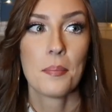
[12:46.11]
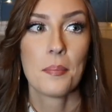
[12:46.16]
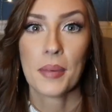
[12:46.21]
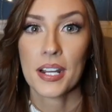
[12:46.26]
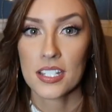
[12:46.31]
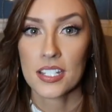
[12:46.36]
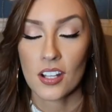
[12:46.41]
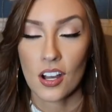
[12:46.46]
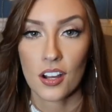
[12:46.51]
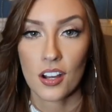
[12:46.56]

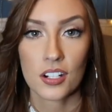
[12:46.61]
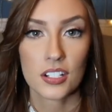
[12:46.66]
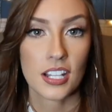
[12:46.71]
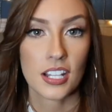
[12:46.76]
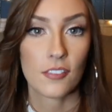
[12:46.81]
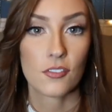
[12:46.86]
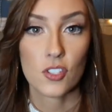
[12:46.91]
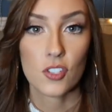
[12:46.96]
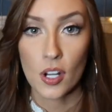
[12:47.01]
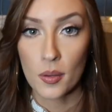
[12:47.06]
My dogs
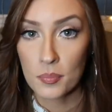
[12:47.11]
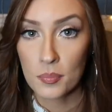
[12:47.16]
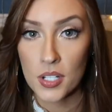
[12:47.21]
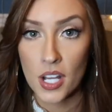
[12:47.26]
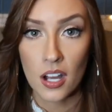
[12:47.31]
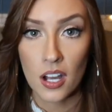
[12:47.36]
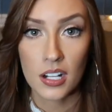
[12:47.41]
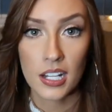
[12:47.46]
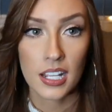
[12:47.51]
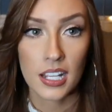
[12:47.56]
have jumped
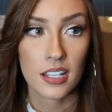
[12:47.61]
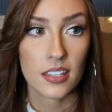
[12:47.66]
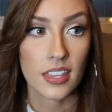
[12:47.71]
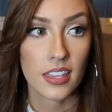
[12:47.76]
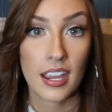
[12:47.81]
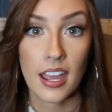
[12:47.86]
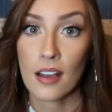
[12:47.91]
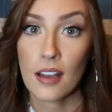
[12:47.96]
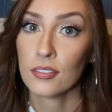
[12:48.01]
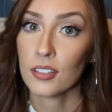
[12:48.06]
on it.
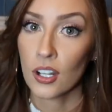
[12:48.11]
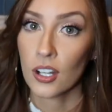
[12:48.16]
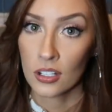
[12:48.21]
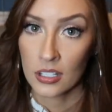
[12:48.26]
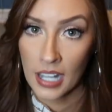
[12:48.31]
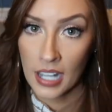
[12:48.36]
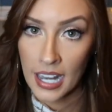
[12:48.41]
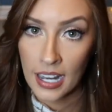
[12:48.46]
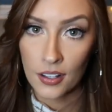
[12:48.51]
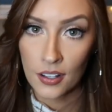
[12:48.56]
They have
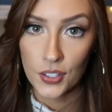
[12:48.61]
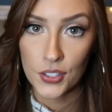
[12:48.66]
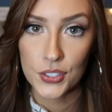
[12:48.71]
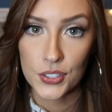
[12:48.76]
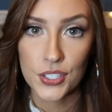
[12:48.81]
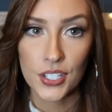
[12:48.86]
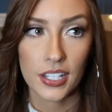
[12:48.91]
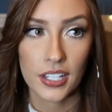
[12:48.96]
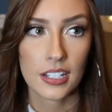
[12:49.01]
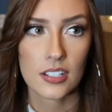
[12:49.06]
long
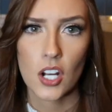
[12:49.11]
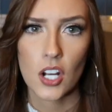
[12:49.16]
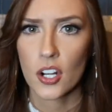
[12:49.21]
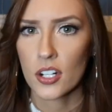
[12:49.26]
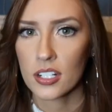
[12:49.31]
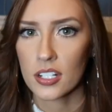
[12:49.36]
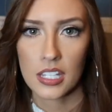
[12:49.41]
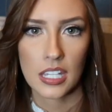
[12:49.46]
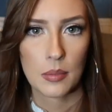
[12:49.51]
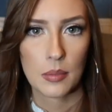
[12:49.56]
nails, like it's
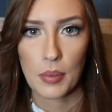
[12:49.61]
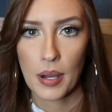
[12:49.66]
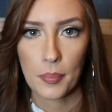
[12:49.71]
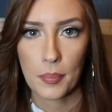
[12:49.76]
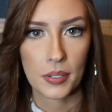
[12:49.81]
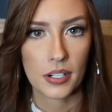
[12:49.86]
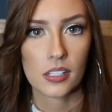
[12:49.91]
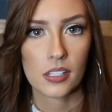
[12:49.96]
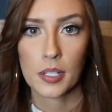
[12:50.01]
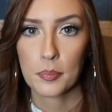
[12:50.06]
hard to keep
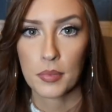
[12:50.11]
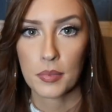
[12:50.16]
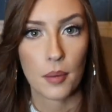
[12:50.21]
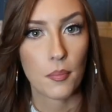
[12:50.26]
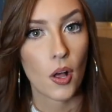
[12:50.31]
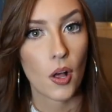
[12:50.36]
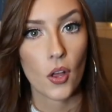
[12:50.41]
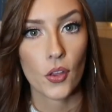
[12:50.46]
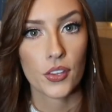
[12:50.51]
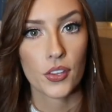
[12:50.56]
up and clip
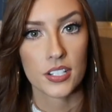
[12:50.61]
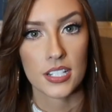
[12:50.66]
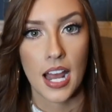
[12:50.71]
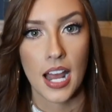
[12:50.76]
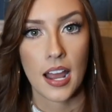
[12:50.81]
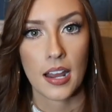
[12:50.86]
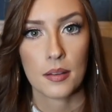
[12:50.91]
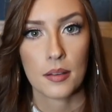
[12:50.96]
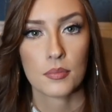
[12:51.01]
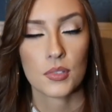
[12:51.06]
them all the
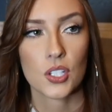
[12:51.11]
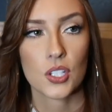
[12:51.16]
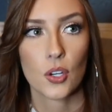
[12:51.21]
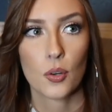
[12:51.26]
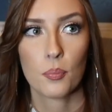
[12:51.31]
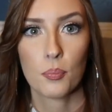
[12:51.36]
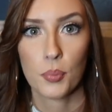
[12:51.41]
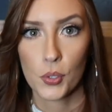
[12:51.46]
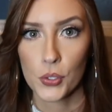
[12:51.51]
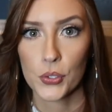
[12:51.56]
time.
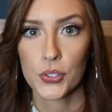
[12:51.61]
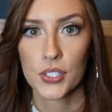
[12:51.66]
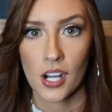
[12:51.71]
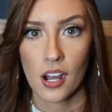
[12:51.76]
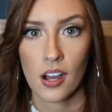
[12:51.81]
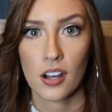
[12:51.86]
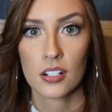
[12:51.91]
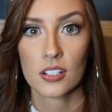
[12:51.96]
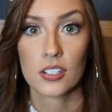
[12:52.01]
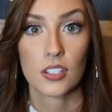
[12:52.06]
So both
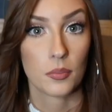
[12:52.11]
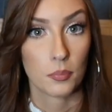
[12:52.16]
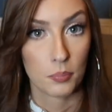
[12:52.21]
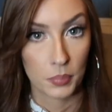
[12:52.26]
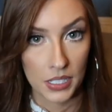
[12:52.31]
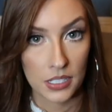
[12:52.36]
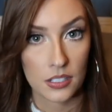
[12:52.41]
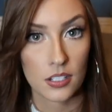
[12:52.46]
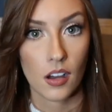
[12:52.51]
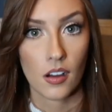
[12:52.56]
dogs, they're
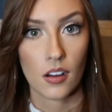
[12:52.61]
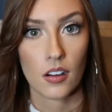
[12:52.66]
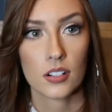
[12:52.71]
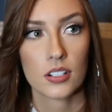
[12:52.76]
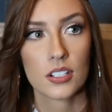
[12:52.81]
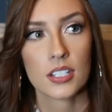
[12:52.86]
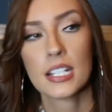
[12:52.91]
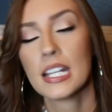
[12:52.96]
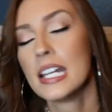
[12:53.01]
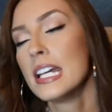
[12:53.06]
big
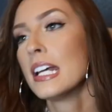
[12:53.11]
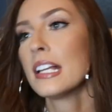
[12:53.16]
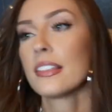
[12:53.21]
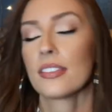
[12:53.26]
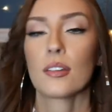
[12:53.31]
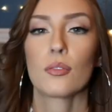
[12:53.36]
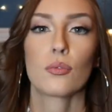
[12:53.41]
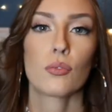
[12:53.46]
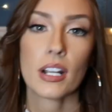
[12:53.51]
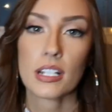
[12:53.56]
dogs,
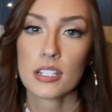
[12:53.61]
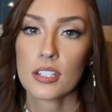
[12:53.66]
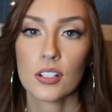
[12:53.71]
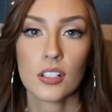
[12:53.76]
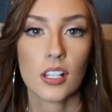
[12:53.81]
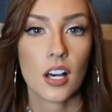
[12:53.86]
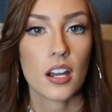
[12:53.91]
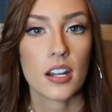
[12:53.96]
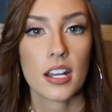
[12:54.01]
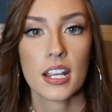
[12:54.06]
they
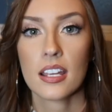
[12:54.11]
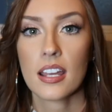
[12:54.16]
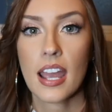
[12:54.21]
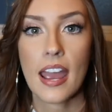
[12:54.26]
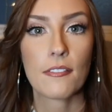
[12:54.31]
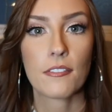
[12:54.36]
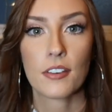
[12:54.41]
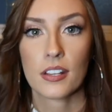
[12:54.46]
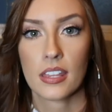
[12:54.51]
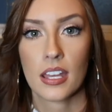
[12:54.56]
wrestle on it,
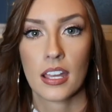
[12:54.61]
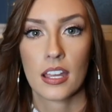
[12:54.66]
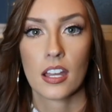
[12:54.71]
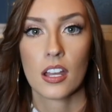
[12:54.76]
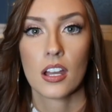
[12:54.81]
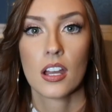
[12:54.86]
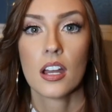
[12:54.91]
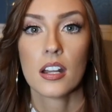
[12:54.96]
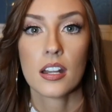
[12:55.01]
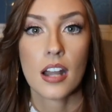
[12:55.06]
everything.
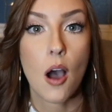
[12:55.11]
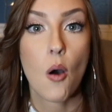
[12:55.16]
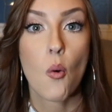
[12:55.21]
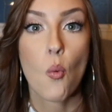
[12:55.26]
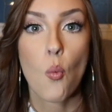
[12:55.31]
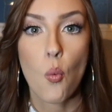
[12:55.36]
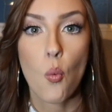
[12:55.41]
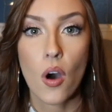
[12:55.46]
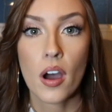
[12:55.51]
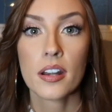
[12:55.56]
Not
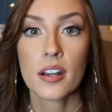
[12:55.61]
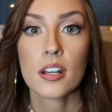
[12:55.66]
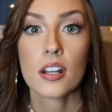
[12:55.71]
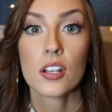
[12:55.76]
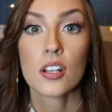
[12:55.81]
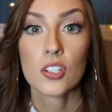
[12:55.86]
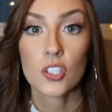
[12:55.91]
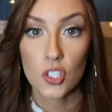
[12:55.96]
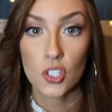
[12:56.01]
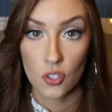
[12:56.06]
one
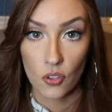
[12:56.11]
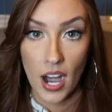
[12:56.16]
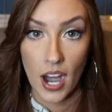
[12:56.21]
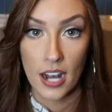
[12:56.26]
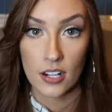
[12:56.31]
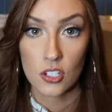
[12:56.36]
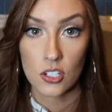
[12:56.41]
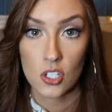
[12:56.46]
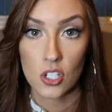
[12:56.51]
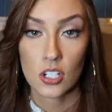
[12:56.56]

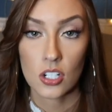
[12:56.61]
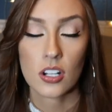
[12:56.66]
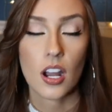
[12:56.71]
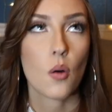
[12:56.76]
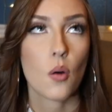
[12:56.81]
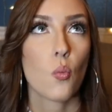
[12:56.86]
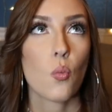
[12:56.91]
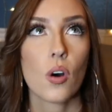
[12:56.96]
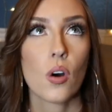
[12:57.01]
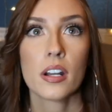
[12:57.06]
scratch,
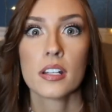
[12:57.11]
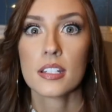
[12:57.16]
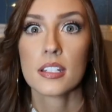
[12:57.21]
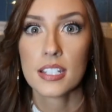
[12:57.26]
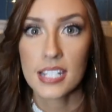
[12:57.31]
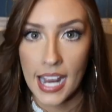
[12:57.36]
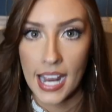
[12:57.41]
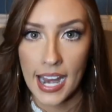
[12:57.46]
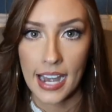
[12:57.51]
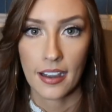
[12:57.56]
not one
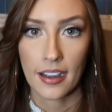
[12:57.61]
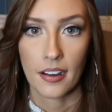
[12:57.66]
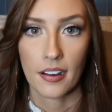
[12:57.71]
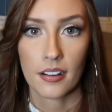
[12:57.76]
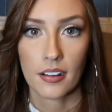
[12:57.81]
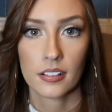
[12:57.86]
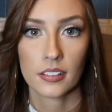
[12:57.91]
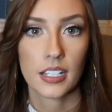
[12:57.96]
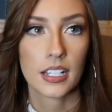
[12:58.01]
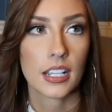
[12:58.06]

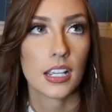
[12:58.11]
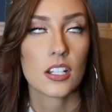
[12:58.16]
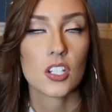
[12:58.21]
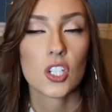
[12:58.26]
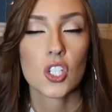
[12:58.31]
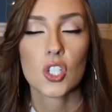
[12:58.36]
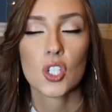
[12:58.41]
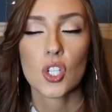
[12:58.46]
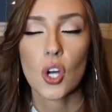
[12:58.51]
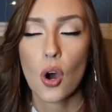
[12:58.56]
tear. Like
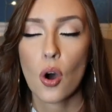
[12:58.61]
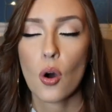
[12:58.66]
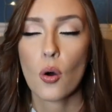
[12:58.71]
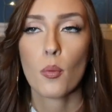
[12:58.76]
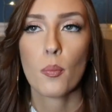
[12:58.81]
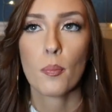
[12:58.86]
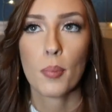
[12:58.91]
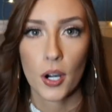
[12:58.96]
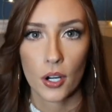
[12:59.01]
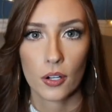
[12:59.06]
it's
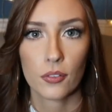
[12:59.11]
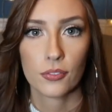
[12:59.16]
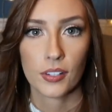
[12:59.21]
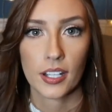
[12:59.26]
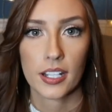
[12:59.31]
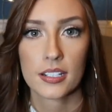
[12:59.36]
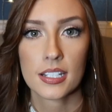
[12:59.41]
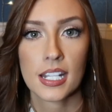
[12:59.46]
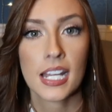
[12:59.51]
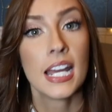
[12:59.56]
so
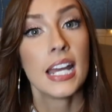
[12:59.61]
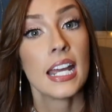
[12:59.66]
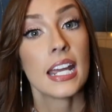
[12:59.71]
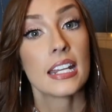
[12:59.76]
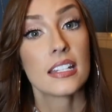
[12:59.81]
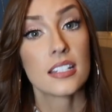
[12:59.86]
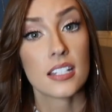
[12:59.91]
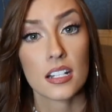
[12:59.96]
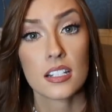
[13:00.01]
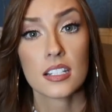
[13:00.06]
perfect.
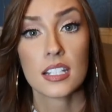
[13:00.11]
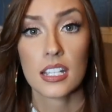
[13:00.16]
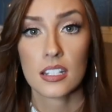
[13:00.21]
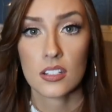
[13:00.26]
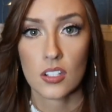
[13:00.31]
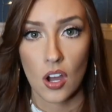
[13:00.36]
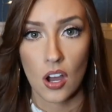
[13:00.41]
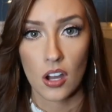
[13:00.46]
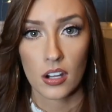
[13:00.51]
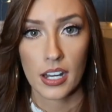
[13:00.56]
It does get
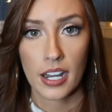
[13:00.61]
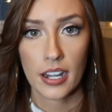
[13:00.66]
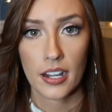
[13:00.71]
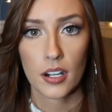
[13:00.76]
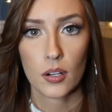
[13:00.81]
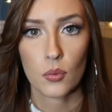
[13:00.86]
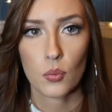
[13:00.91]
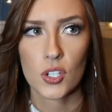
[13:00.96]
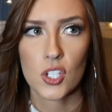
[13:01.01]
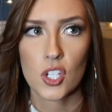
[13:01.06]
dog
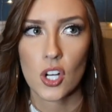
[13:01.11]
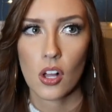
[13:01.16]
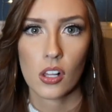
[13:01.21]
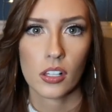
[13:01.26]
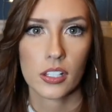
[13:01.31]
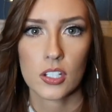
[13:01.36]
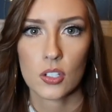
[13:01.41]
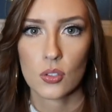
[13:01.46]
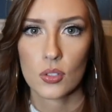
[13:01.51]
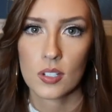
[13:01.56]
hair, which
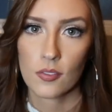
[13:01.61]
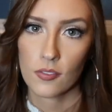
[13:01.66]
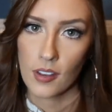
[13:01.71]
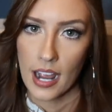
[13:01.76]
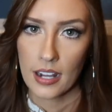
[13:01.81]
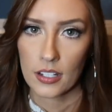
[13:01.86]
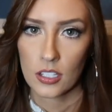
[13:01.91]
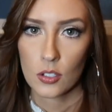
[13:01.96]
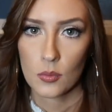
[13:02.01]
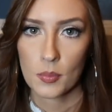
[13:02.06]
all I do is
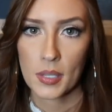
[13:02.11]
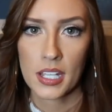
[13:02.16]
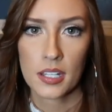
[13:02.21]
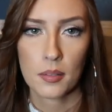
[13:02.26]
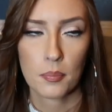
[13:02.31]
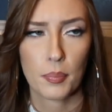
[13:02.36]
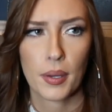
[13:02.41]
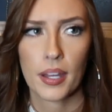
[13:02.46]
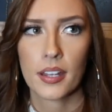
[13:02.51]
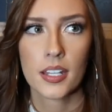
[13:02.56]
vacuum
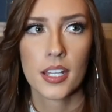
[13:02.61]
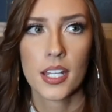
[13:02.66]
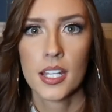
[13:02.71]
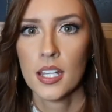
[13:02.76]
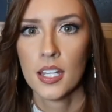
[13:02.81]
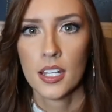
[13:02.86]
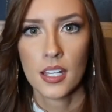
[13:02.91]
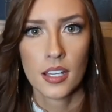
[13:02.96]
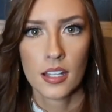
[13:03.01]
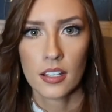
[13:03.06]
it, but
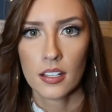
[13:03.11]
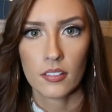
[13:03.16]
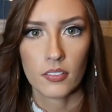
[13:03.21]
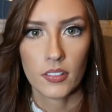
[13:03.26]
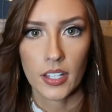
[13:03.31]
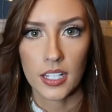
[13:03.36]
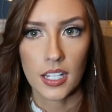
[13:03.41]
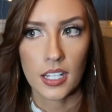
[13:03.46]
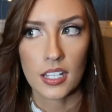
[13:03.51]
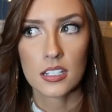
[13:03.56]

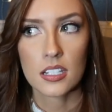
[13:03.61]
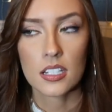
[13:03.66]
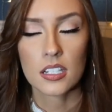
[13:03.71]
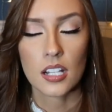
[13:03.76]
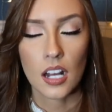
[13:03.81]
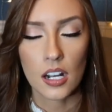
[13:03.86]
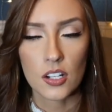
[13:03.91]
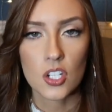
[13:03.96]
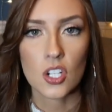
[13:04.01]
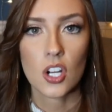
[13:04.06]
like it's
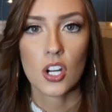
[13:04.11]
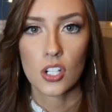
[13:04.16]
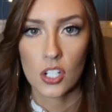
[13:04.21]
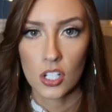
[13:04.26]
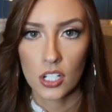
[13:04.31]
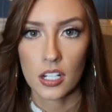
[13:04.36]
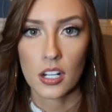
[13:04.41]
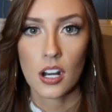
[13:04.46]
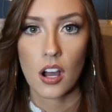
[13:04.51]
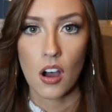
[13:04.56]
such a good